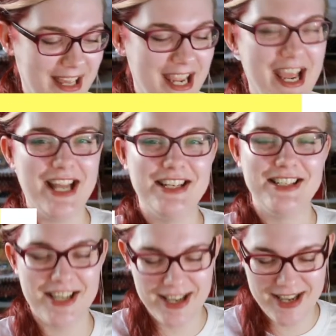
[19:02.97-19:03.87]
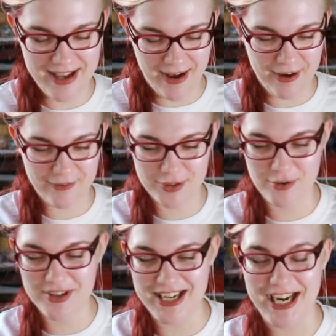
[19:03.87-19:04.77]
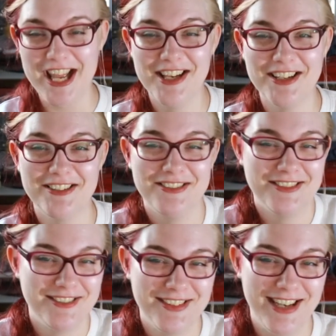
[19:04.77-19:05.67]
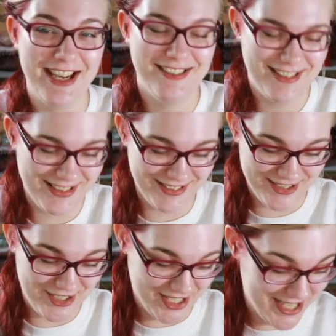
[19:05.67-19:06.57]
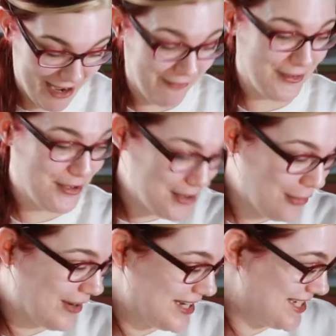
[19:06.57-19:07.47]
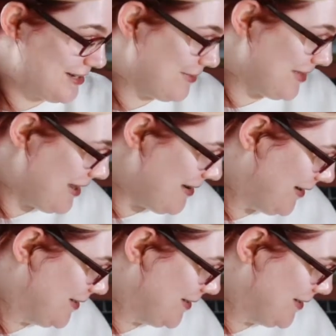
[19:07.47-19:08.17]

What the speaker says: end of recording. I should have no idea where they are.